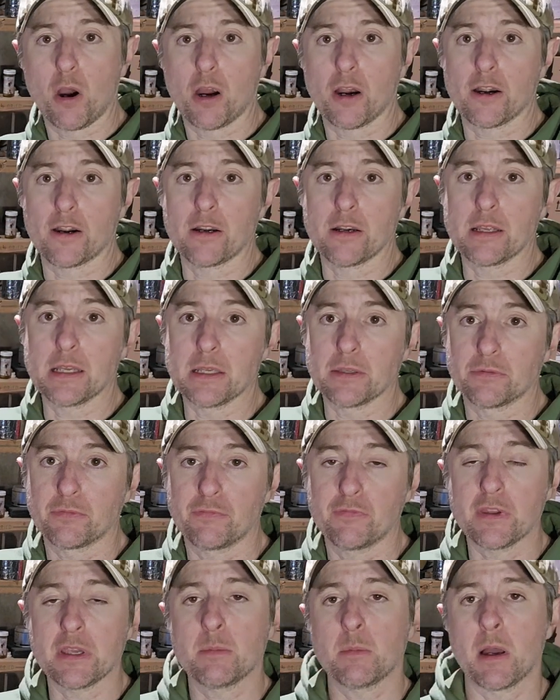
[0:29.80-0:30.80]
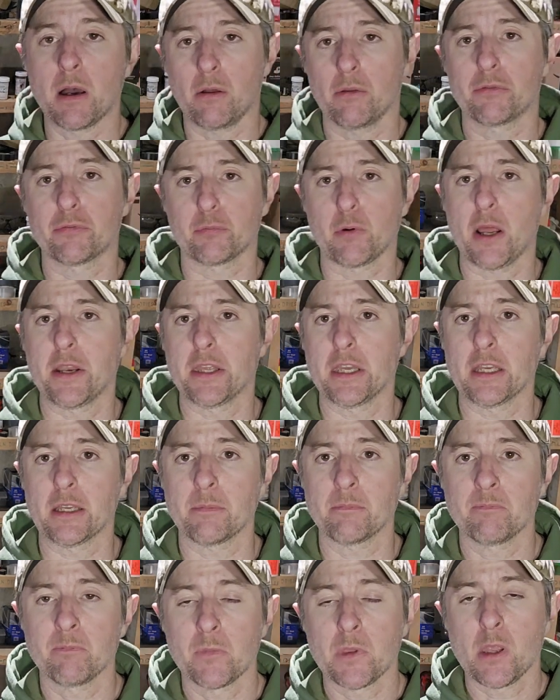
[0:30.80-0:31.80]
part is female
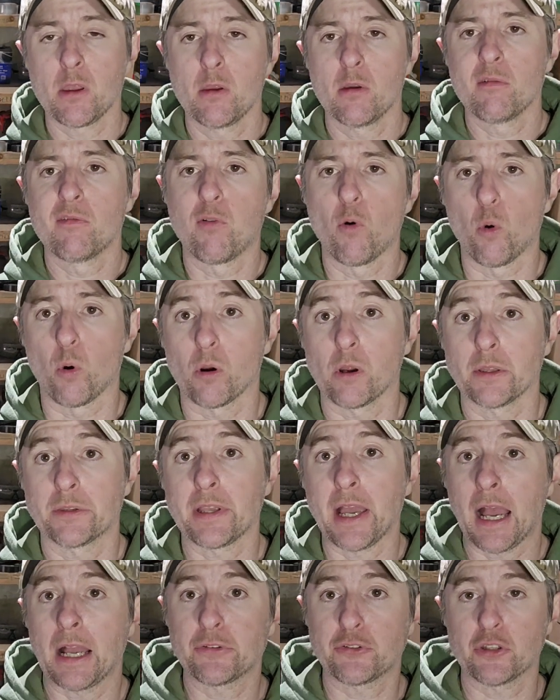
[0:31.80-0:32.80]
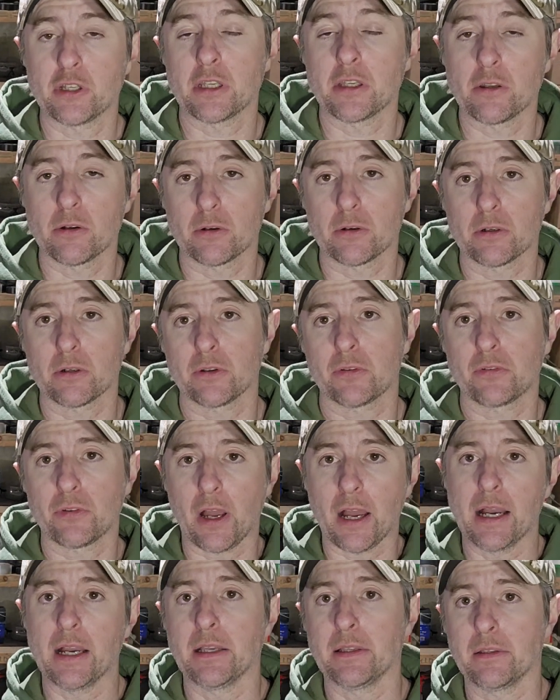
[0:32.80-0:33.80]
threading for attaching your
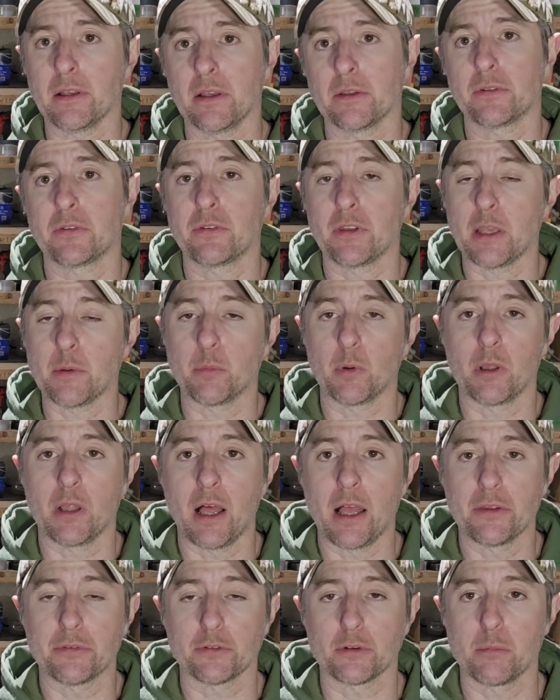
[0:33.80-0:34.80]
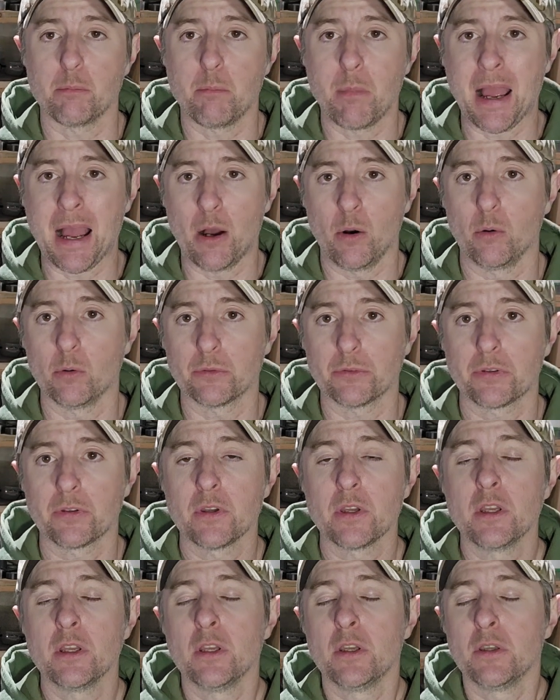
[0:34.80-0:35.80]
side stabilizer mount.
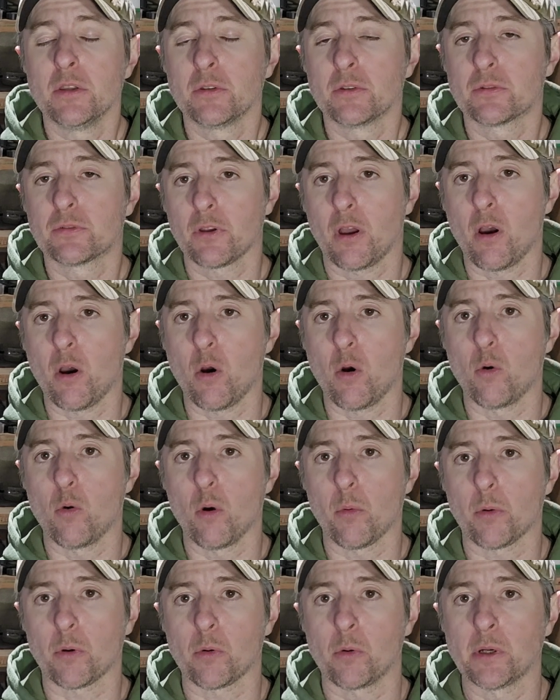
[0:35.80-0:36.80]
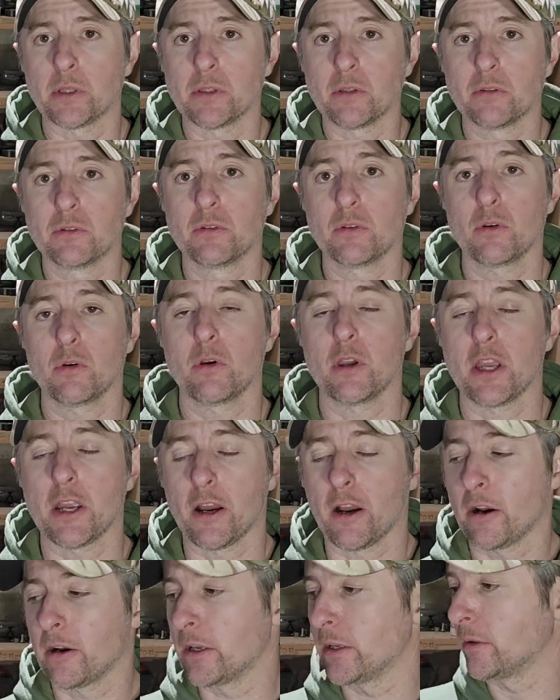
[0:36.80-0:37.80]
So what we're going to do
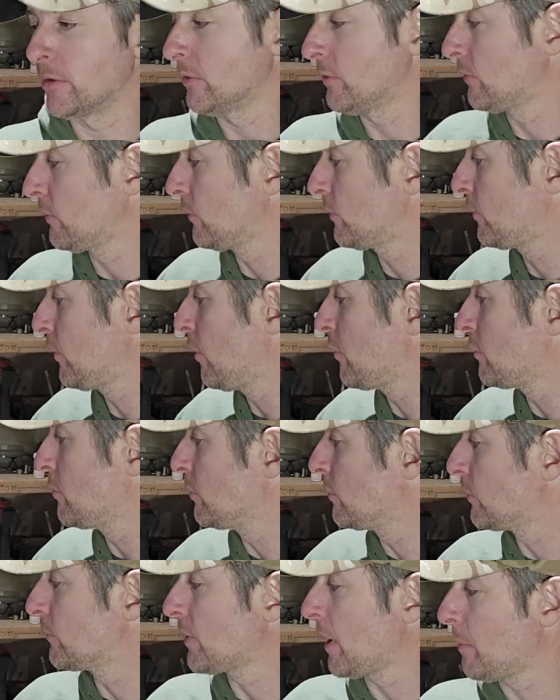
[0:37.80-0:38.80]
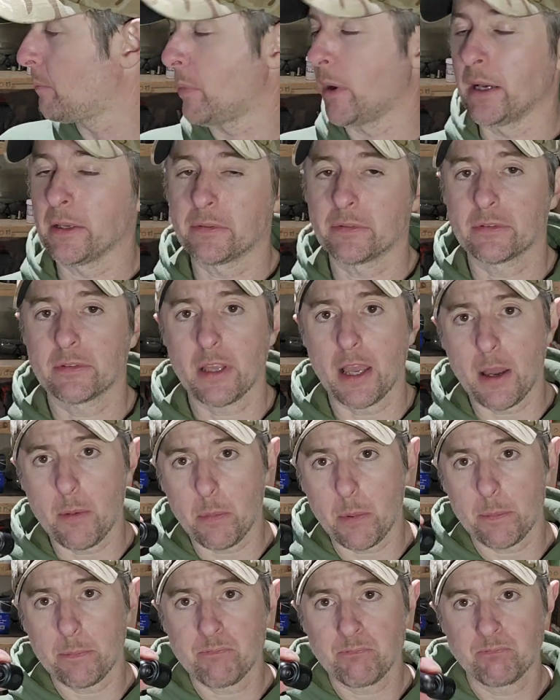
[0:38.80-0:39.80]
here is show you step by
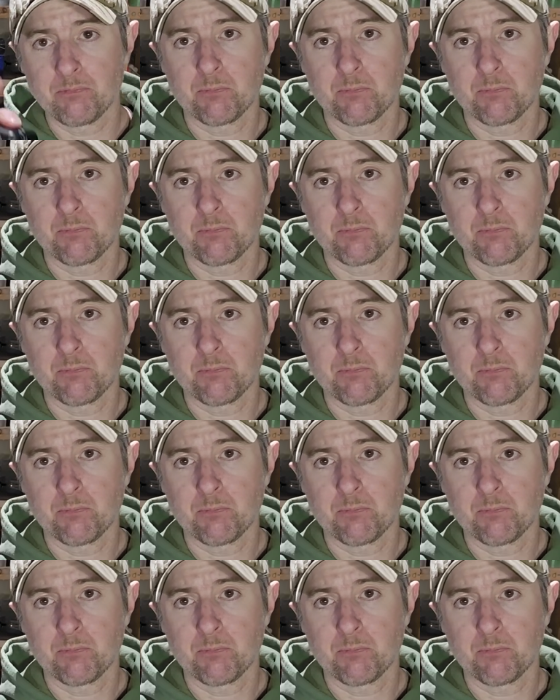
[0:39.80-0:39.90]
step